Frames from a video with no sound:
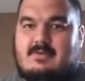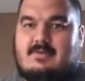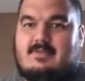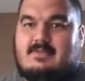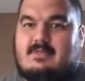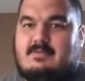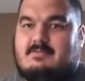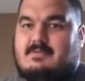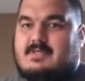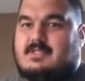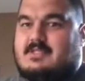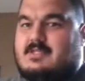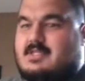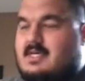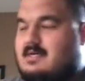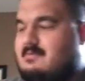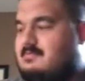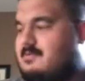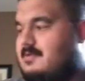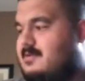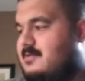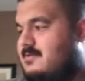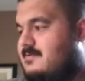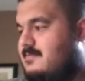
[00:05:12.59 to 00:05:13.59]
It's a big
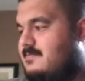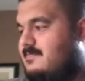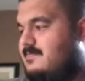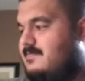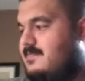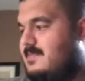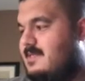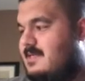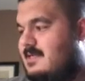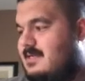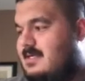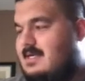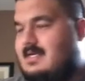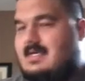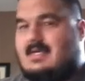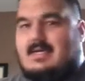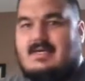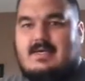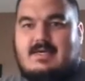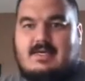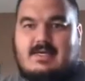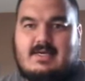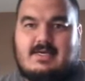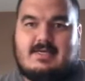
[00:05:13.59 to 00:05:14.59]
chapter.
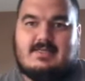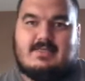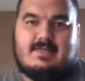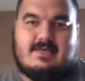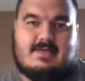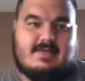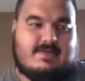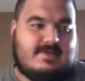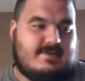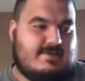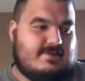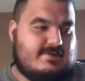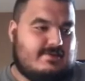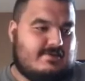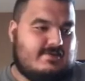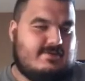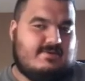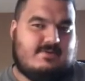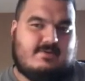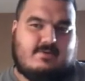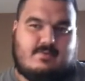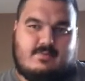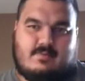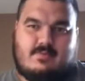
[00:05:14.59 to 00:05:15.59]
And then
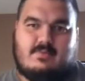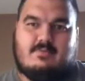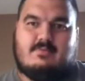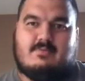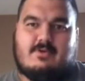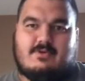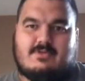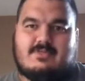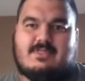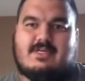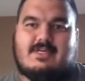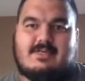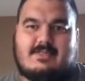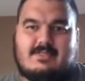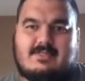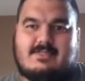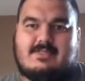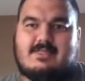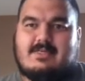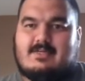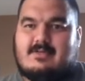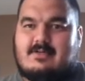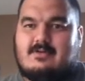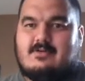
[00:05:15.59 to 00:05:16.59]
we'll most likely
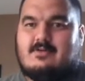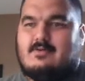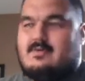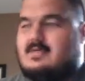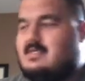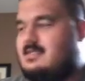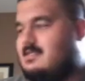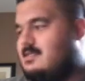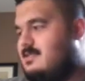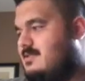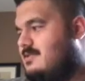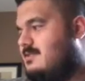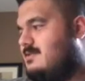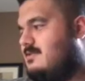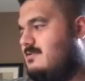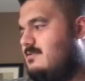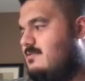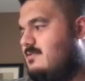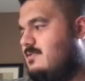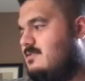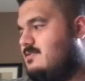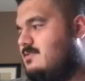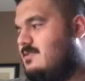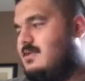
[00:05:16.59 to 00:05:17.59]
take a quiz
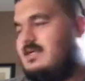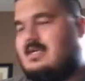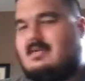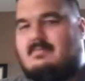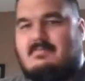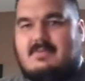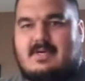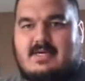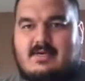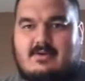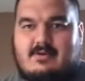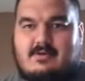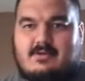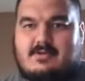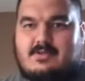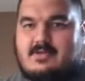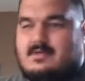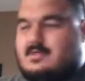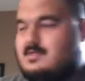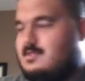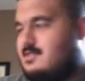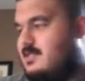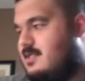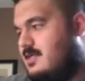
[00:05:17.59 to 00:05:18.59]
once we get back on
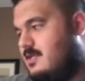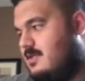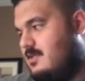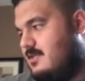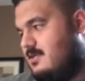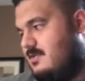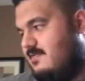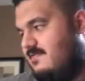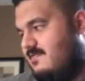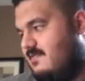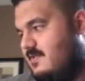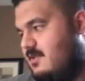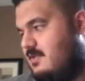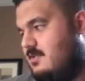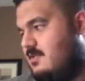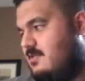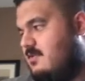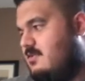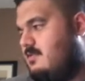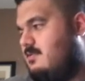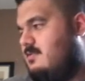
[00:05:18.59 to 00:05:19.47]
Thursday the 5th.